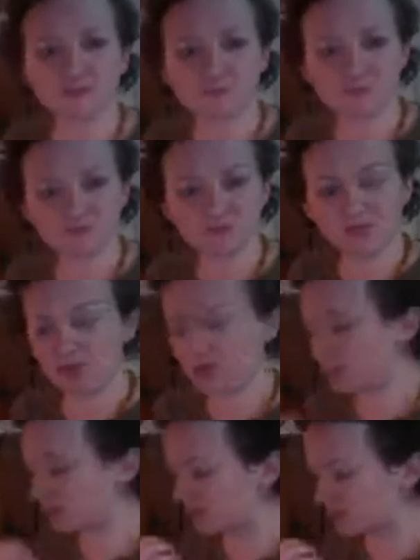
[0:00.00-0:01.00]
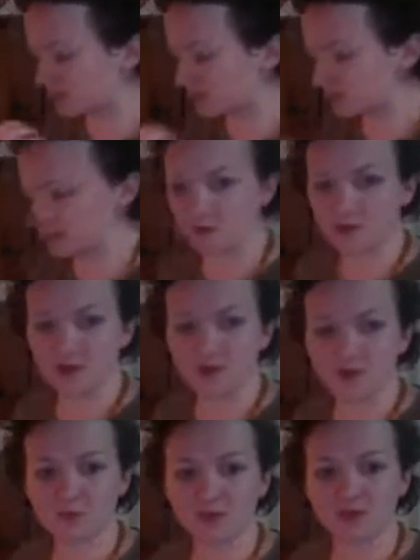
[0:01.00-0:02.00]
It's got a little bit of bitterness, but
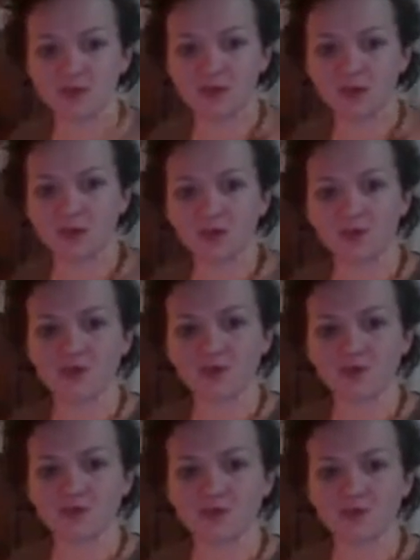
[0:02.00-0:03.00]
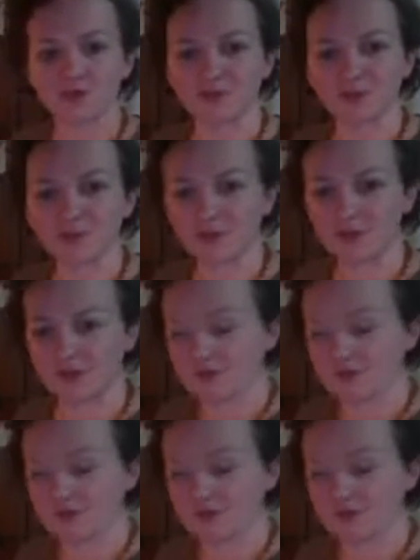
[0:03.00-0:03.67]
it's got the bright citrus flavor.